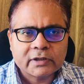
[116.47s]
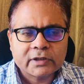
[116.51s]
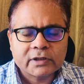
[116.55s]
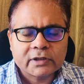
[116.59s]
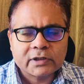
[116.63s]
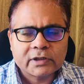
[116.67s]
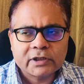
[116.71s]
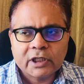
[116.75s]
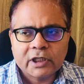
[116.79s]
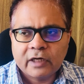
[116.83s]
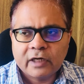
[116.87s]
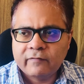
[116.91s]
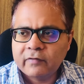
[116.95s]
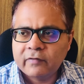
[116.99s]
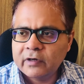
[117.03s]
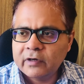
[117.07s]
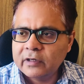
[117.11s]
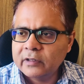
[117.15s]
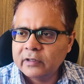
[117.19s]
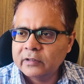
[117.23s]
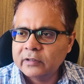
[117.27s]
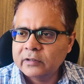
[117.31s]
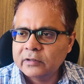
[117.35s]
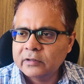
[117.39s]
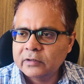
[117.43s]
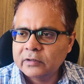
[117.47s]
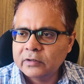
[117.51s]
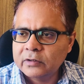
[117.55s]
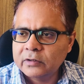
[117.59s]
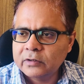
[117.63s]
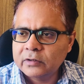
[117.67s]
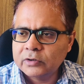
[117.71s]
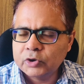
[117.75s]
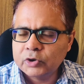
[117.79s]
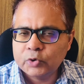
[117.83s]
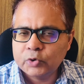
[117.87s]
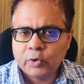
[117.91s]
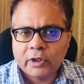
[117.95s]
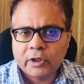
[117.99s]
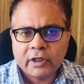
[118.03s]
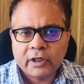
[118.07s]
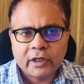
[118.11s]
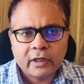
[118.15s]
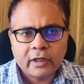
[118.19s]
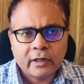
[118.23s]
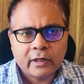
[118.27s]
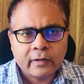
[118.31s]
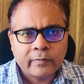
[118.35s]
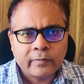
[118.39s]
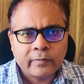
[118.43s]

Java, Julia.